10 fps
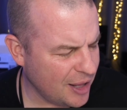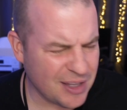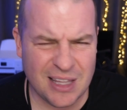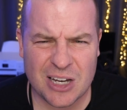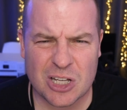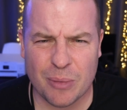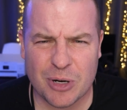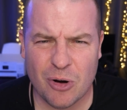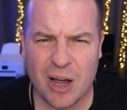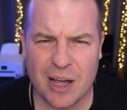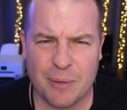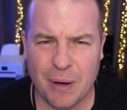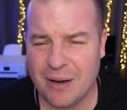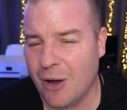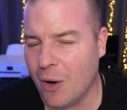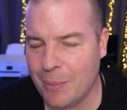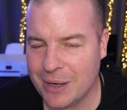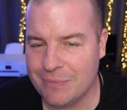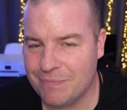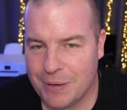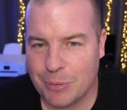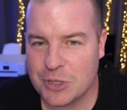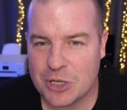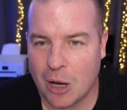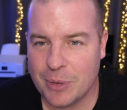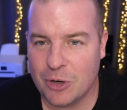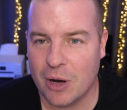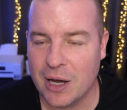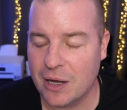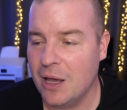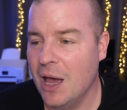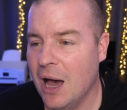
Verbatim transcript: I think they just call me Greg. But no, I mean, people just call me Greg.